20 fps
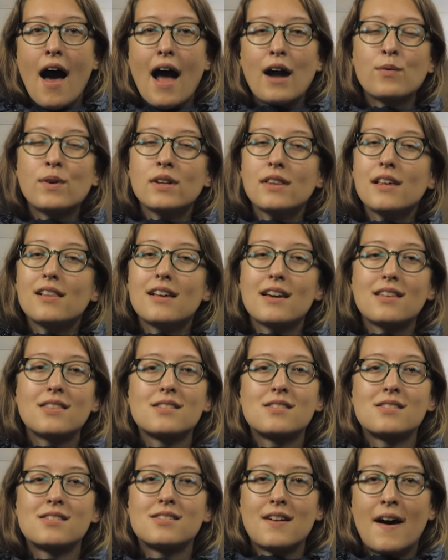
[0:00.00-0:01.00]
I really like
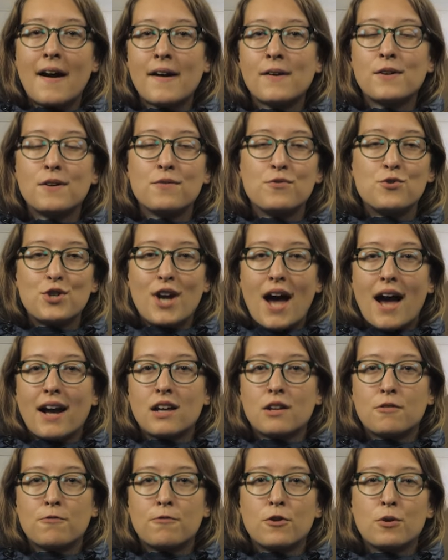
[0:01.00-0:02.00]
this style of
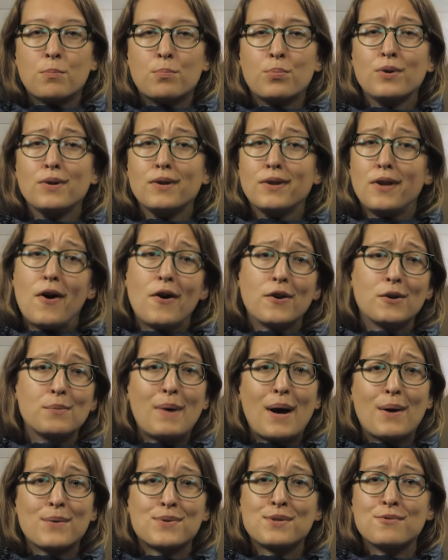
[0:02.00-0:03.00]
jacket for prolonged
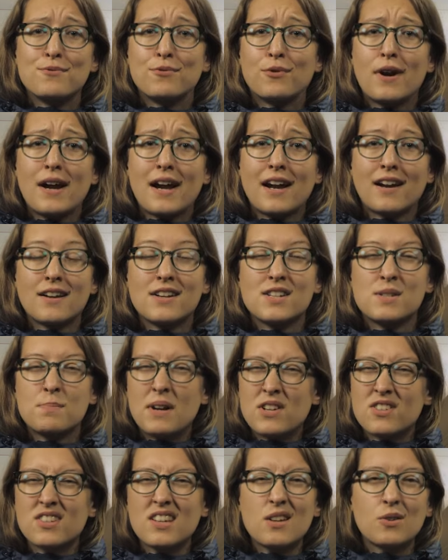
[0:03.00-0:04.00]
bouts of rain,
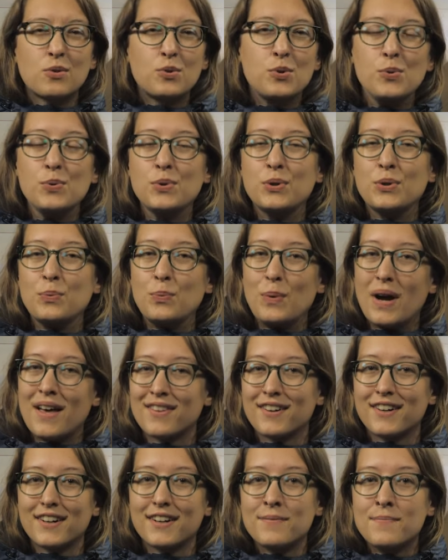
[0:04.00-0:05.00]
especially in cooler
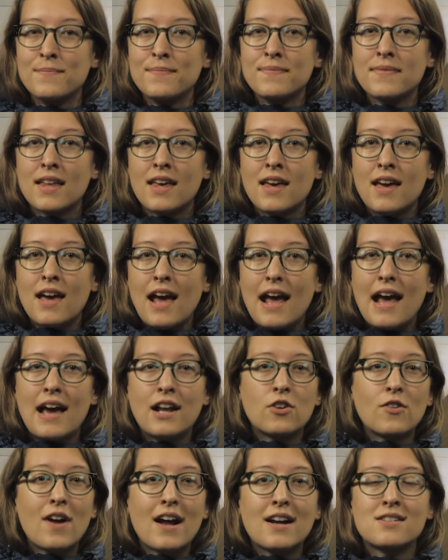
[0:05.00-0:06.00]
weather.
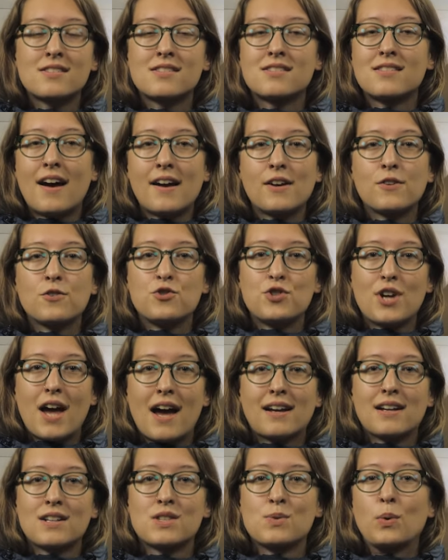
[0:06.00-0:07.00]
Anorak style
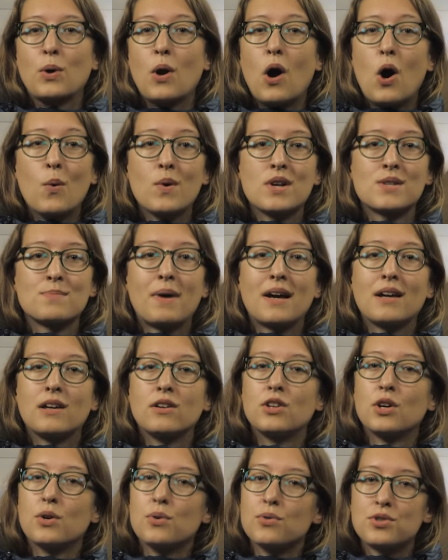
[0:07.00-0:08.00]
jackets were always my
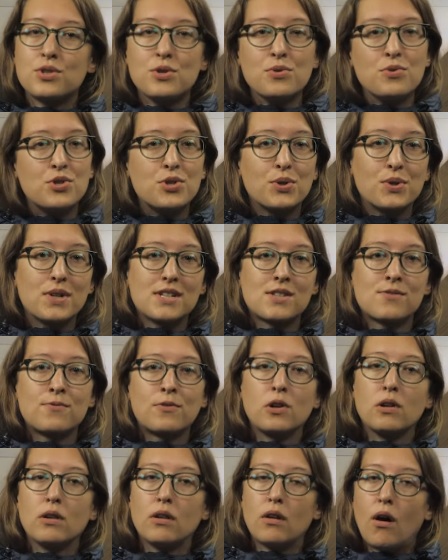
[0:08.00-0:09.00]
go-to choice
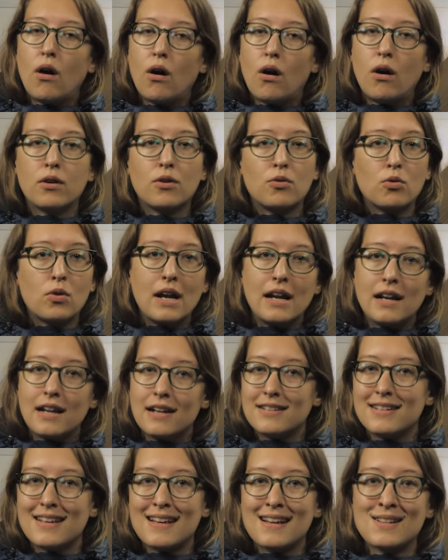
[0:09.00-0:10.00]
for long, rainy
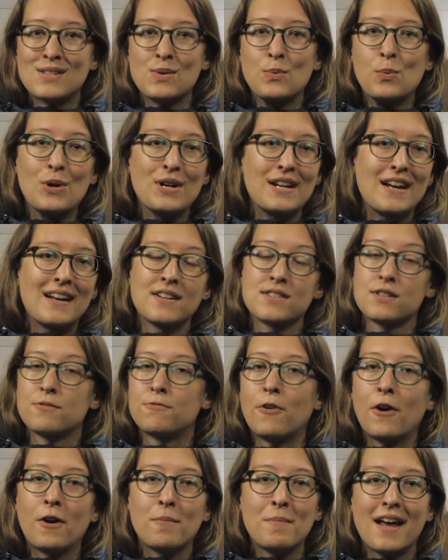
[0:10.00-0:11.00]
days working as a
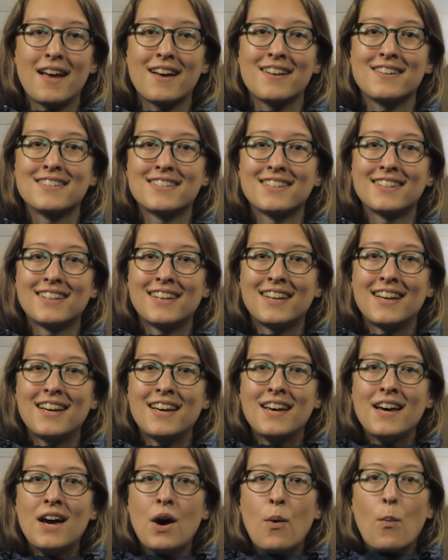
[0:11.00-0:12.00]
farmhand.
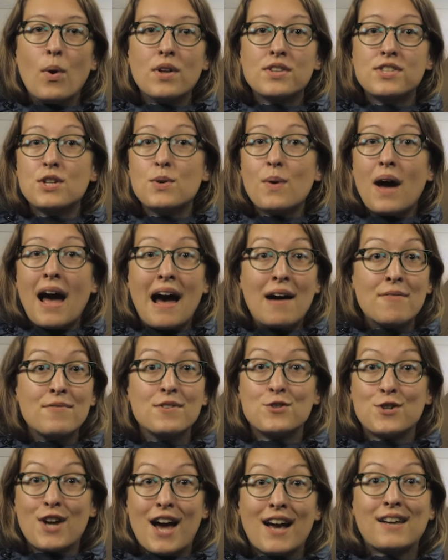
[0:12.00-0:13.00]
Once you have the
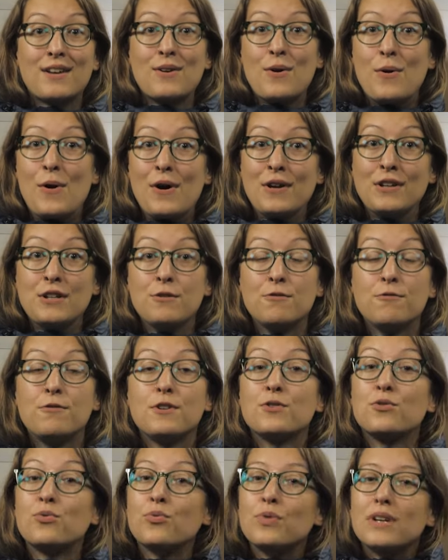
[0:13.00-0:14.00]
jacket on, you
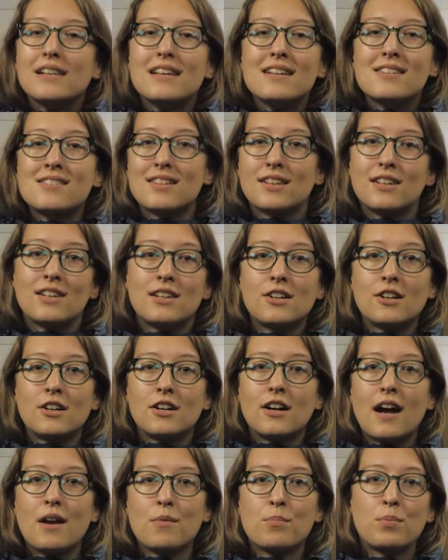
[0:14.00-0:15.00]
feel really
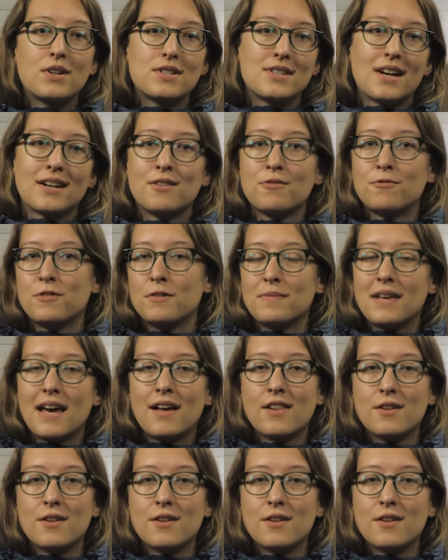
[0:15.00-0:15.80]
secure and protected from the